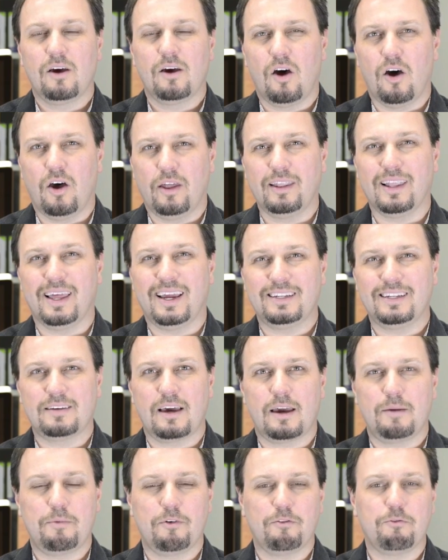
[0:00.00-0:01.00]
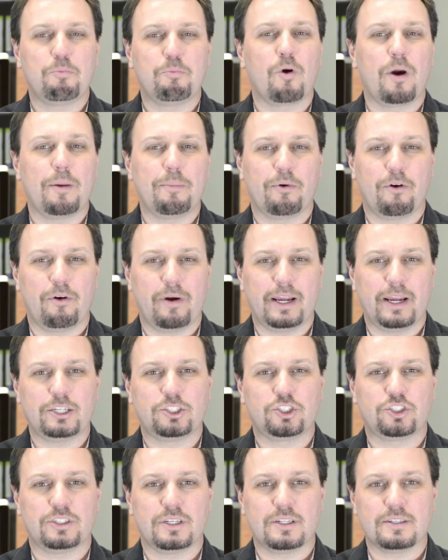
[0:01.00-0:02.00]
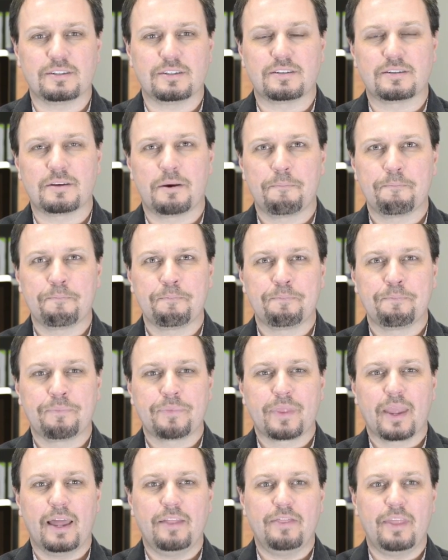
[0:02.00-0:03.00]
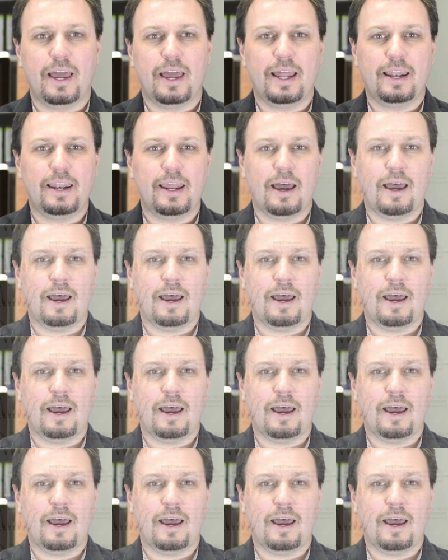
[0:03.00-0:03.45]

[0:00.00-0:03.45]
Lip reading: onlay type of preparations. And then